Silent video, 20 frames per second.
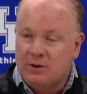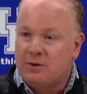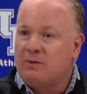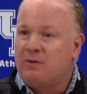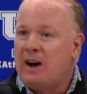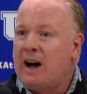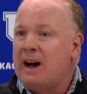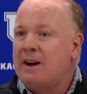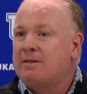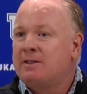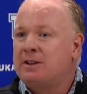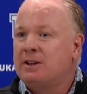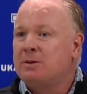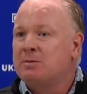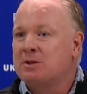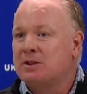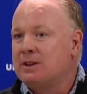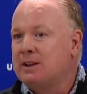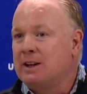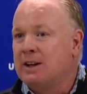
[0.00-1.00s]
And there's five
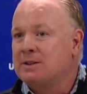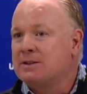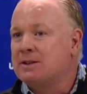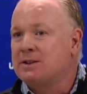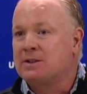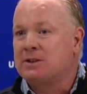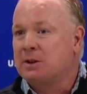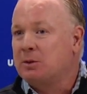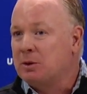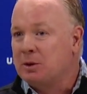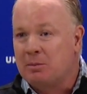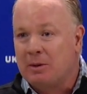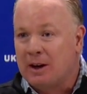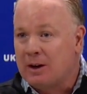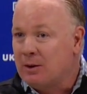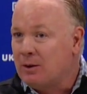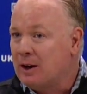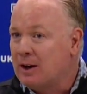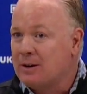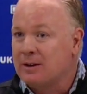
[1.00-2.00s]
teams in the SEC with a
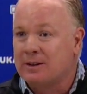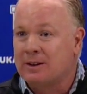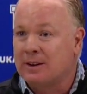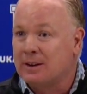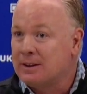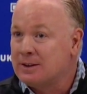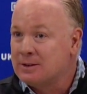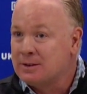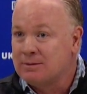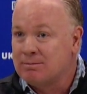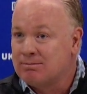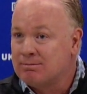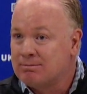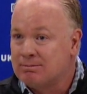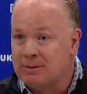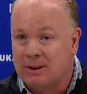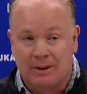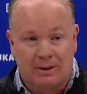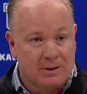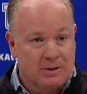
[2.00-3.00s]
better record than us.
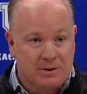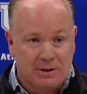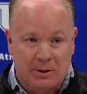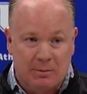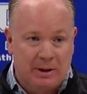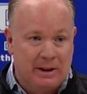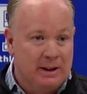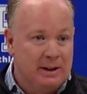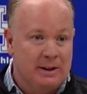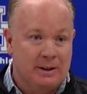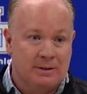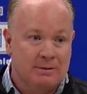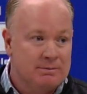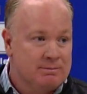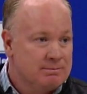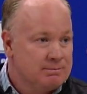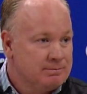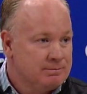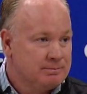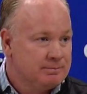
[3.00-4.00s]
And there's some elite,
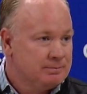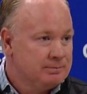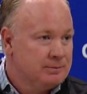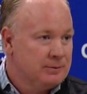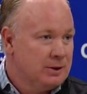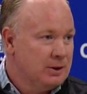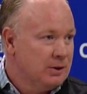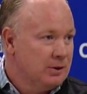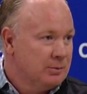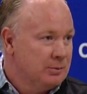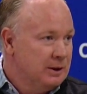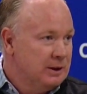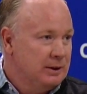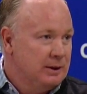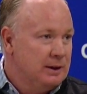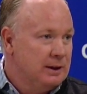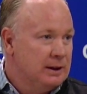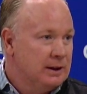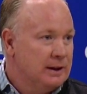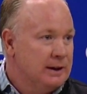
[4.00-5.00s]
you know what I
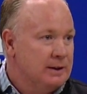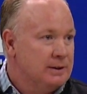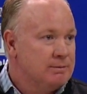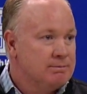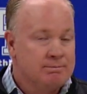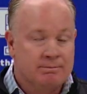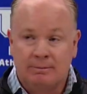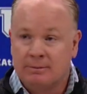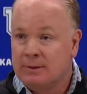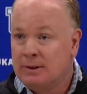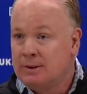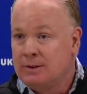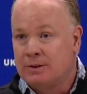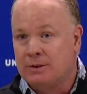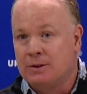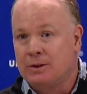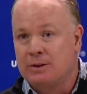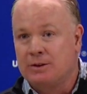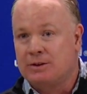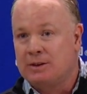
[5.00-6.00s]
mean, elite.
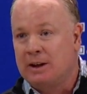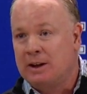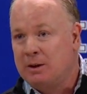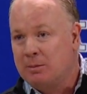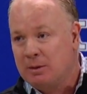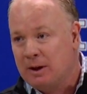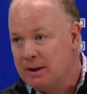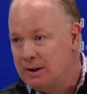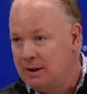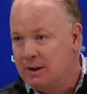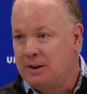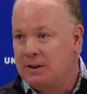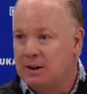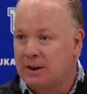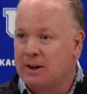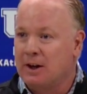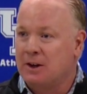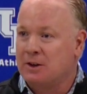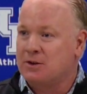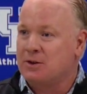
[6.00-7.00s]
As good as anybody
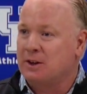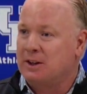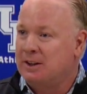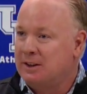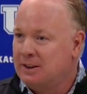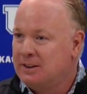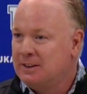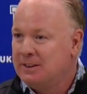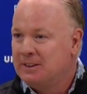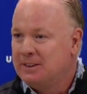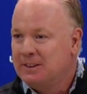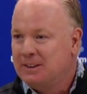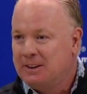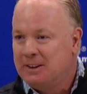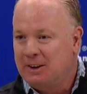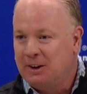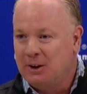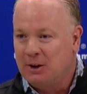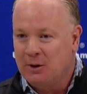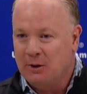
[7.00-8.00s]
in the country,
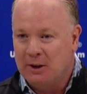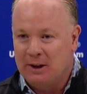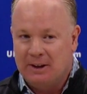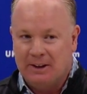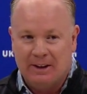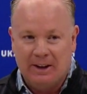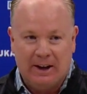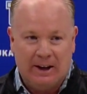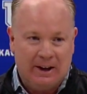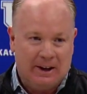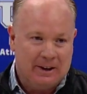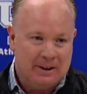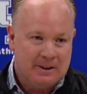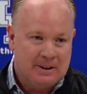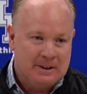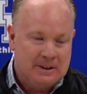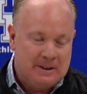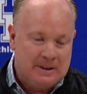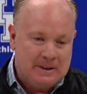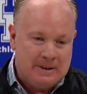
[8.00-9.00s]
you know. And
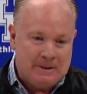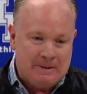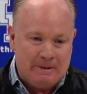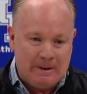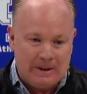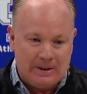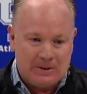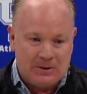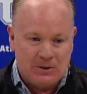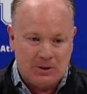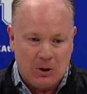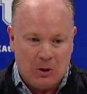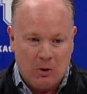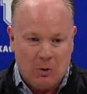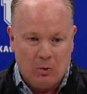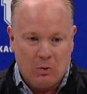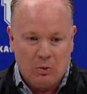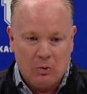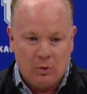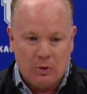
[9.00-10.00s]

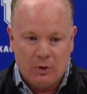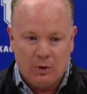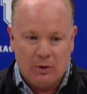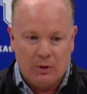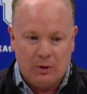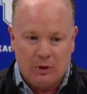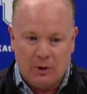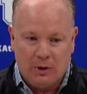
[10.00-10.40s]
so